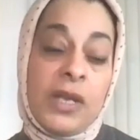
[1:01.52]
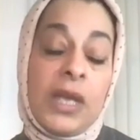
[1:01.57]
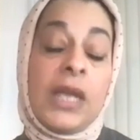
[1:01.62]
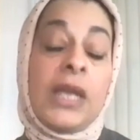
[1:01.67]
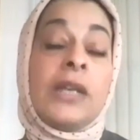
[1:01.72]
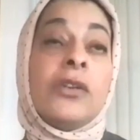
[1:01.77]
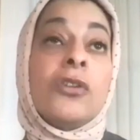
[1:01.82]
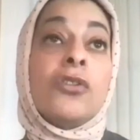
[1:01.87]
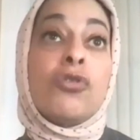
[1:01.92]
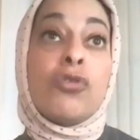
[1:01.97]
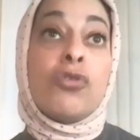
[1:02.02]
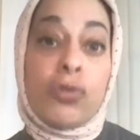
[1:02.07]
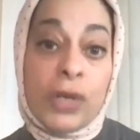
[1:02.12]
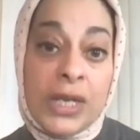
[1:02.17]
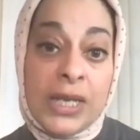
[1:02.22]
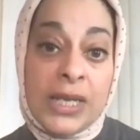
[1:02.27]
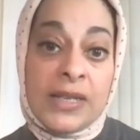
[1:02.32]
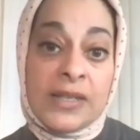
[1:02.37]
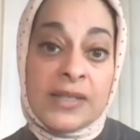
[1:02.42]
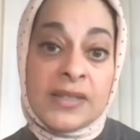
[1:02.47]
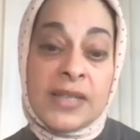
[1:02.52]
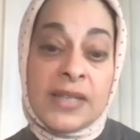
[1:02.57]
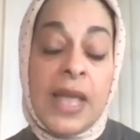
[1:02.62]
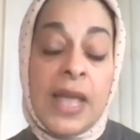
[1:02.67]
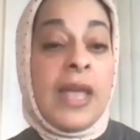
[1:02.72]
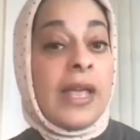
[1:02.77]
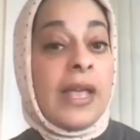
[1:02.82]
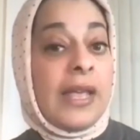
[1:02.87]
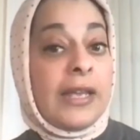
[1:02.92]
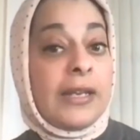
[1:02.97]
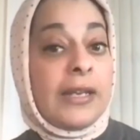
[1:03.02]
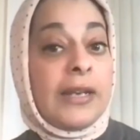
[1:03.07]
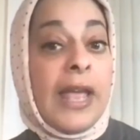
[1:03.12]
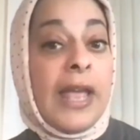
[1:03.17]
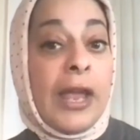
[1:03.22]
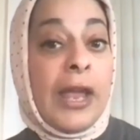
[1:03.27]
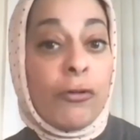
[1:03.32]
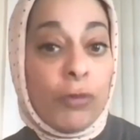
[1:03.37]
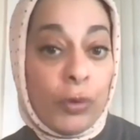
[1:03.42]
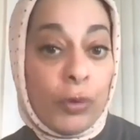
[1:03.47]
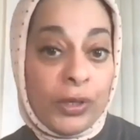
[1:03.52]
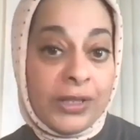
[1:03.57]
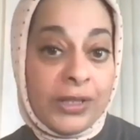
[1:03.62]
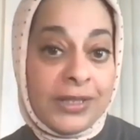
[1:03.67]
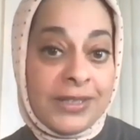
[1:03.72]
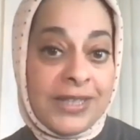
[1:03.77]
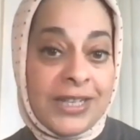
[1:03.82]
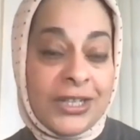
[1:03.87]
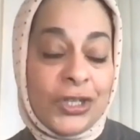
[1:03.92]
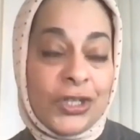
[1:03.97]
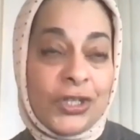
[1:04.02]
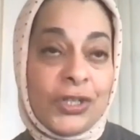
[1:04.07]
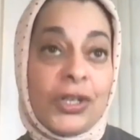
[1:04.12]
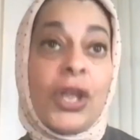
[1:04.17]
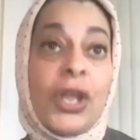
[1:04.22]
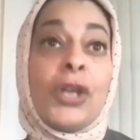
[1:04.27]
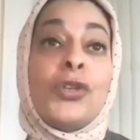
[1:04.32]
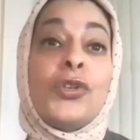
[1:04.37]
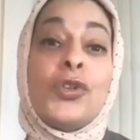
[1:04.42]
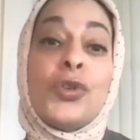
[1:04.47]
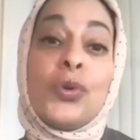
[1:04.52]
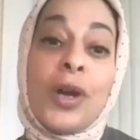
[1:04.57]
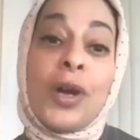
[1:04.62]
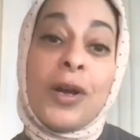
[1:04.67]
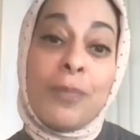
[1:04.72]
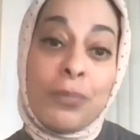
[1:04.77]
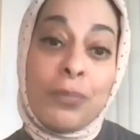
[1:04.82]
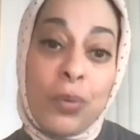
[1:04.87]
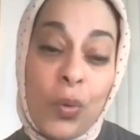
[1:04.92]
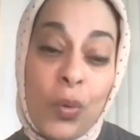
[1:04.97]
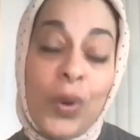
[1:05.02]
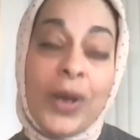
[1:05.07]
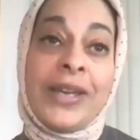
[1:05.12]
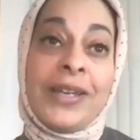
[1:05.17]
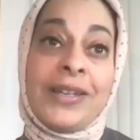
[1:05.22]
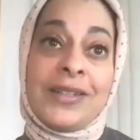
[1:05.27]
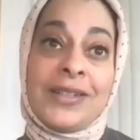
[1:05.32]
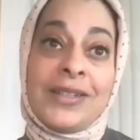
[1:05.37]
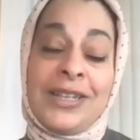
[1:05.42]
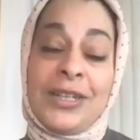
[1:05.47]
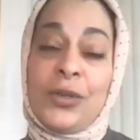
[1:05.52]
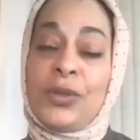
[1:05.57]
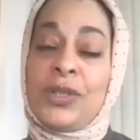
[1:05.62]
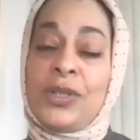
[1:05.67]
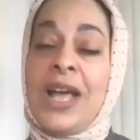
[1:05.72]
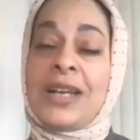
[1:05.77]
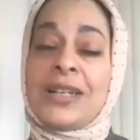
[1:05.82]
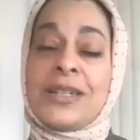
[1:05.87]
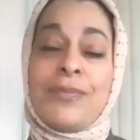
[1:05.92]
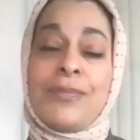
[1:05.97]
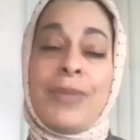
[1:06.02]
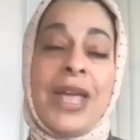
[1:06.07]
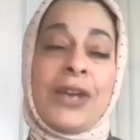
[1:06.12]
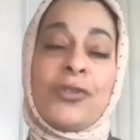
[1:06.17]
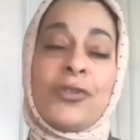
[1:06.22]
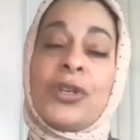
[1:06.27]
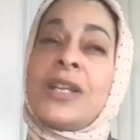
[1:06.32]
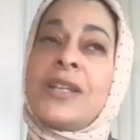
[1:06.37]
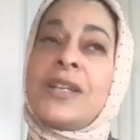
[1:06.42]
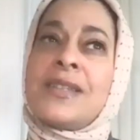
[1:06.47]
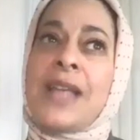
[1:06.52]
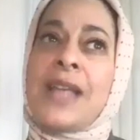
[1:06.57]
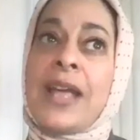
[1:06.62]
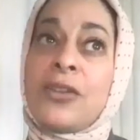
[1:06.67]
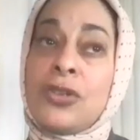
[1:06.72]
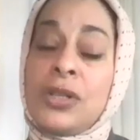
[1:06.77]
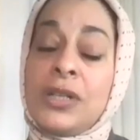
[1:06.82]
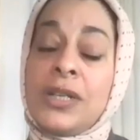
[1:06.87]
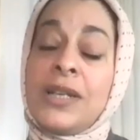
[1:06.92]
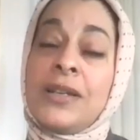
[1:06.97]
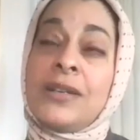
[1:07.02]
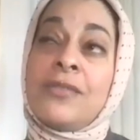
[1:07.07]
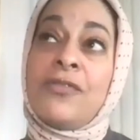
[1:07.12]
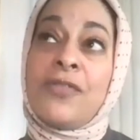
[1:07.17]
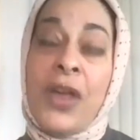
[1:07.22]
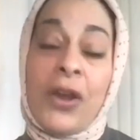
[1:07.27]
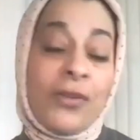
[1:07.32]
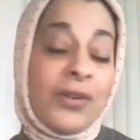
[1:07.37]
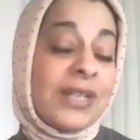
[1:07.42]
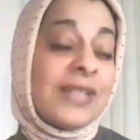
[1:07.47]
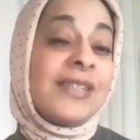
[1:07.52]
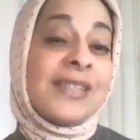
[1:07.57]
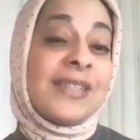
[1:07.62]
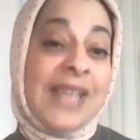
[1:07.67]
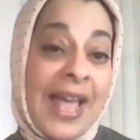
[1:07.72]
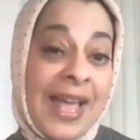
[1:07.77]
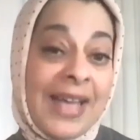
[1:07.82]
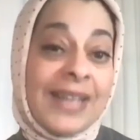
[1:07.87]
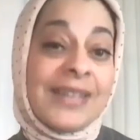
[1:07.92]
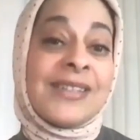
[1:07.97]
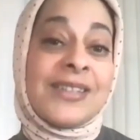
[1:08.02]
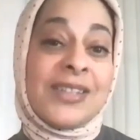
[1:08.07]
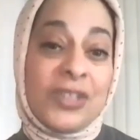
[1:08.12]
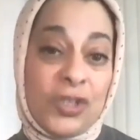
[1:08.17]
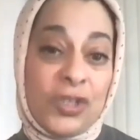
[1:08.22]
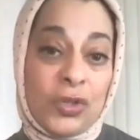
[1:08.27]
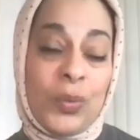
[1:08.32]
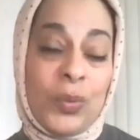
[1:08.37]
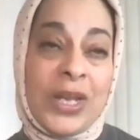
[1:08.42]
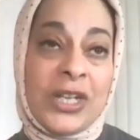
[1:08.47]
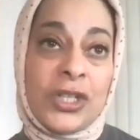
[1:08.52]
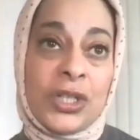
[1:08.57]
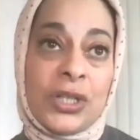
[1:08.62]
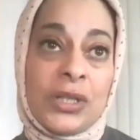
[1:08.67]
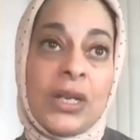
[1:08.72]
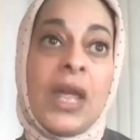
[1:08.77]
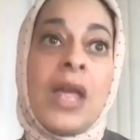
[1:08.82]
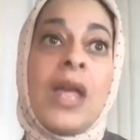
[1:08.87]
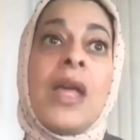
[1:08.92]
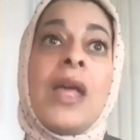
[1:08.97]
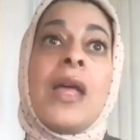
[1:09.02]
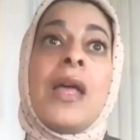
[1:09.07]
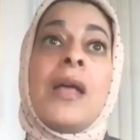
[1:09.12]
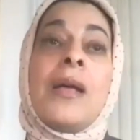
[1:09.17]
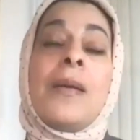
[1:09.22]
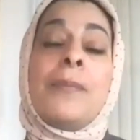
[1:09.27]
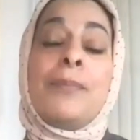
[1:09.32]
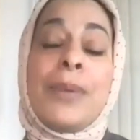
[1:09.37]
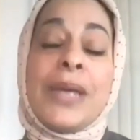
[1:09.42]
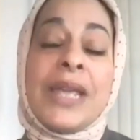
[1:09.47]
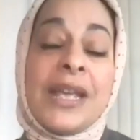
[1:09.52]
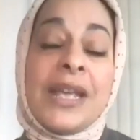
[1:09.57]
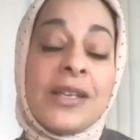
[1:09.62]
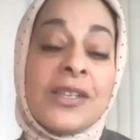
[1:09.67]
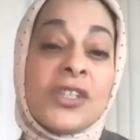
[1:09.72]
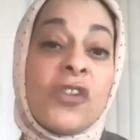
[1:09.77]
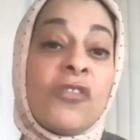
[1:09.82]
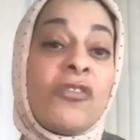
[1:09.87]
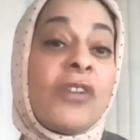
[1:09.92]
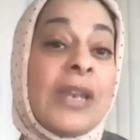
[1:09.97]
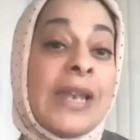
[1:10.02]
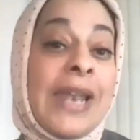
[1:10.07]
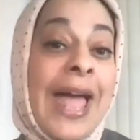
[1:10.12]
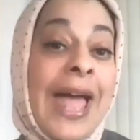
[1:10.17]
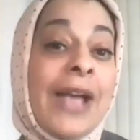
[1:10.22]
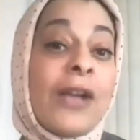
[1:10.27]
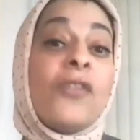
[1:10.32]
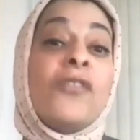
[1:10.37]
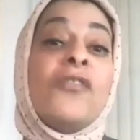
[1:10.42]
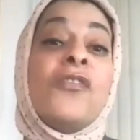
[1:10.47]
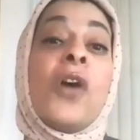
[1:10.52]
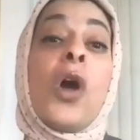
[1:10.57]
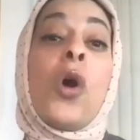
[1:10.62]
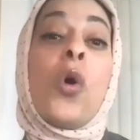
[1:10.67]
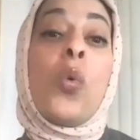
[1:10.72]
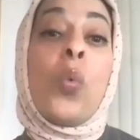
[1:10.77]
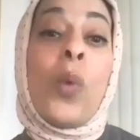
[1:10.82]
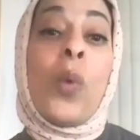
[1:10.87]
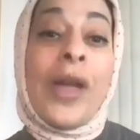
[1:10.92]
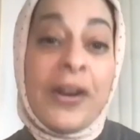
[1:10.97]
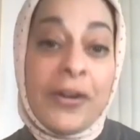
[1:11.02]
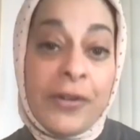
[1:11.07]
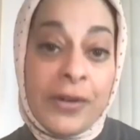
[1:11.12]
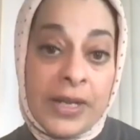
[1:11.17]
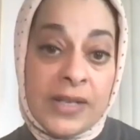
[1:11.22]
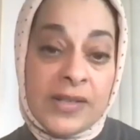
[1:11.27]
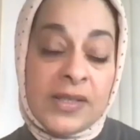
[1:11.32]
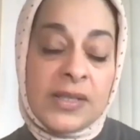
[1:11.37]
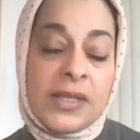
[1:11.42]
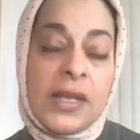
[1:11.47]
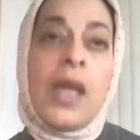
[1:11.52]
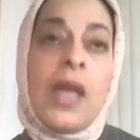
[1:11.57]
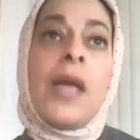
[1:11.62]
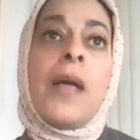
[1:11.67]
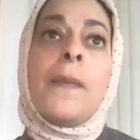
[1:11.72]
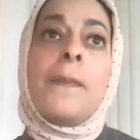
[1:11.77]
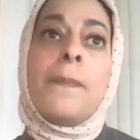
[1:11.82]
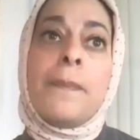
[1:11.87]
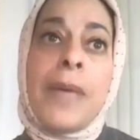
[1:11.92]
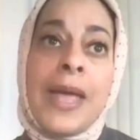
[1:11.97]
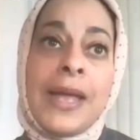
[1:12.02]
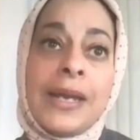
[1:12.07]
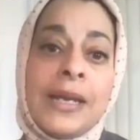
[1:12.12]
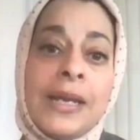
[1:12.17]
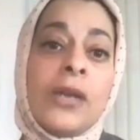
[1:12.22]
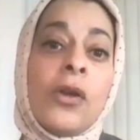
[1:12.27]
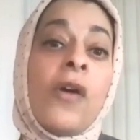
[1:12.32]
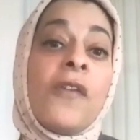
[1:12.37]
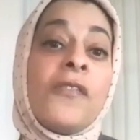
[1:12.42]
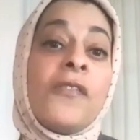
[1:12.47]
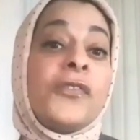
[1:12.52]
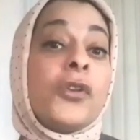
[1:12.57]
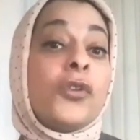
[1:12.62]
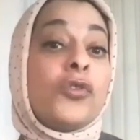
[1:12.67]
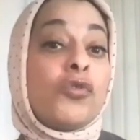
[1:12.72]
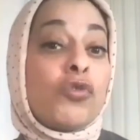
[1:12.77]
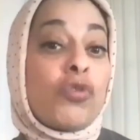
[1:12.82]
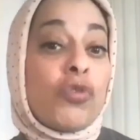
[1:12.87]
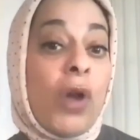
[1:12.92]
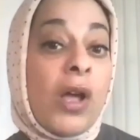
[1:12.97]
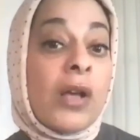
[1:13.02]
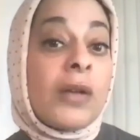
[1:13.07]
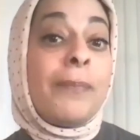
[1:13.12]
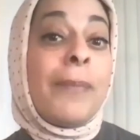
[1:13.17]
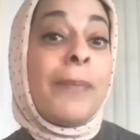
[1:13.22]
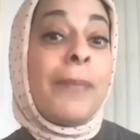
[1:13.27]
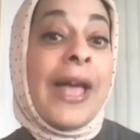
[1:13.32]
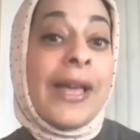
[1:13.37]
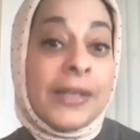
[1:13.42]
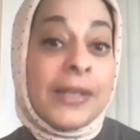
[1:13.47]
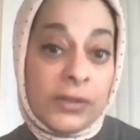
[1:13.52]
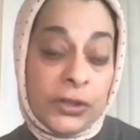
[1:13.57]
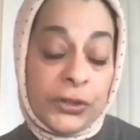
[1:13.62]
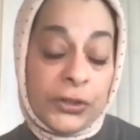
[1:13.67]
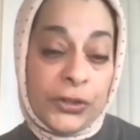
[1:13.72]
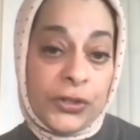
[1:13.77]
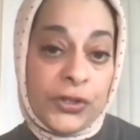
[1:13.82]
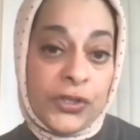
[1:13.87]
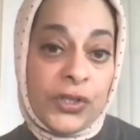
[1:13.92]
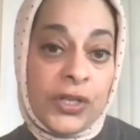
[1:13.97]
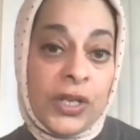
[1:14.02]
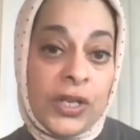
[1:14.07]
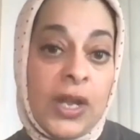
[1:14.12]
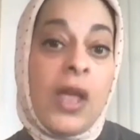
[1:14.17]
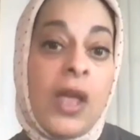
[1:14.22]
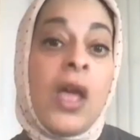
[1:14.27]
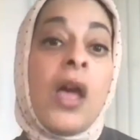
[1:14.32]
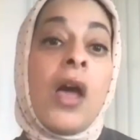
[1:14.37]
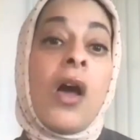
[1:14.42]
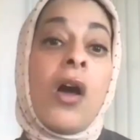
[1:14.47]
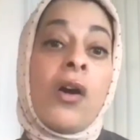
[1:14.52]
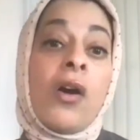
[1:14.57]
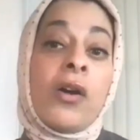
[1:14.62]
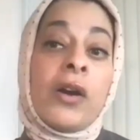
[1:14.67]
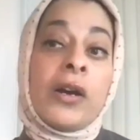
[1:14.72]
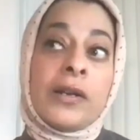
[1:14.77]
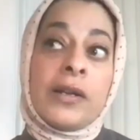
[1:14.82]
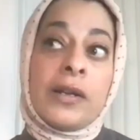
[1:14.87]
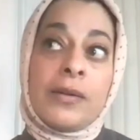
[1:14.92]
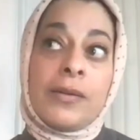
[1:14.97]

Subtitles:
increase in heroin addiction to a point, Dr. Madrak, it's actually a very sad situation. Because of lack of awareness, many of the drug peddlers are